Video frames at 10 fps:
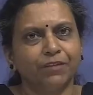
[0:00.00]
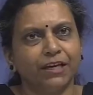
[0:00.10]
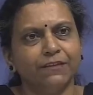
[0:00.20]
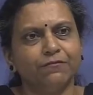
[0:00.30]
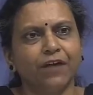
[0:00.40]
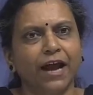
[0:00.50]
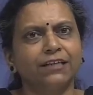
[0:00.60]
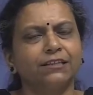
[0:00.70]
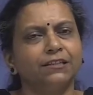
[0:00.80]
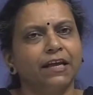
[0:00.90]
In
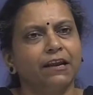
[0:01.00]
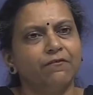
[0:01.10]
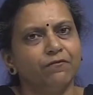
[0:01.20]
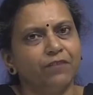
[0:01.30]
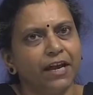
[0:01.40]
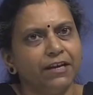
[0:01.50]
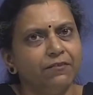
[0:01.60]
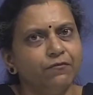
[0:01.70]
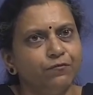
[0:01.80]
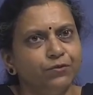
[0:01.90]
fact, there are
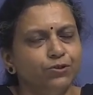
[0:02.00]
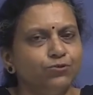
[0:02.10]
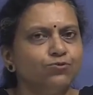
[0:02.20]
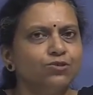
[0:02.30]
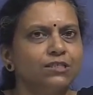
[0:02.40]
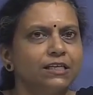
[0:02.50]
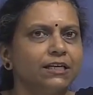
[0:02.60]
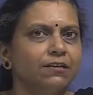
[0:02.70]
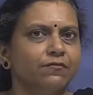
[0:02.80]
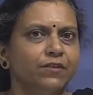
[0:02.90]
very few
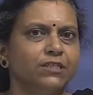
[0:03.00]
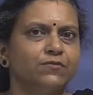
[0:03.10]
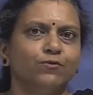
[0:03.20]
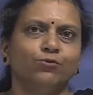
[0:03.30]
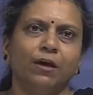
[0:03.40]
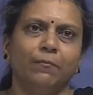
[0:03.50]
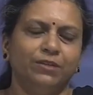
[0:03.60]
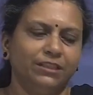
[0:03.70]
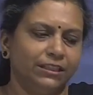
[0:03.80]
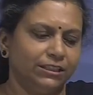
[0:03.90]
single phase flow
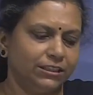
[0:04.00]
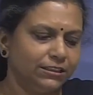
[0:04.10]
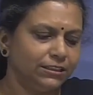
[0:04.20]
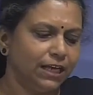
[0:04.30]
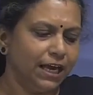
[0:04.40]
applications